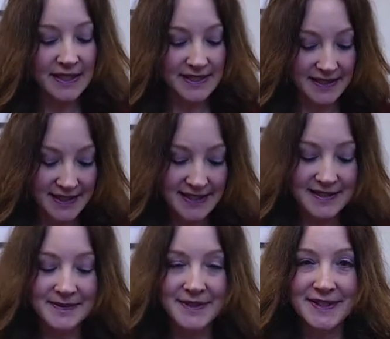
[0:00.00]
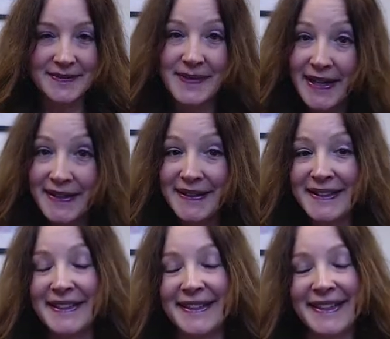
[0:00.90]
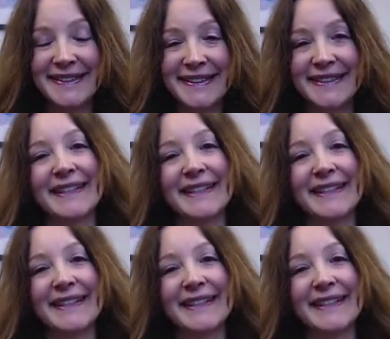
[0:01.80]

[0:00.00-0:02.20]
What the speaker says: contestable, compelling, and connected,